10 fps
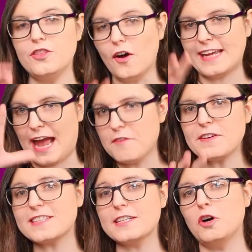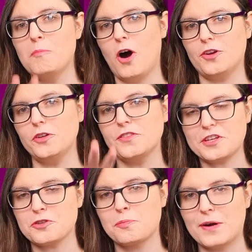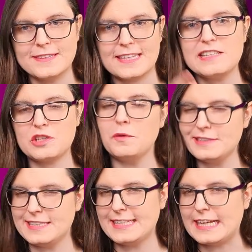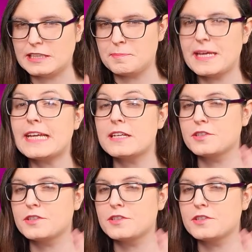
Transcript: Now, every single model that you print is going to need to be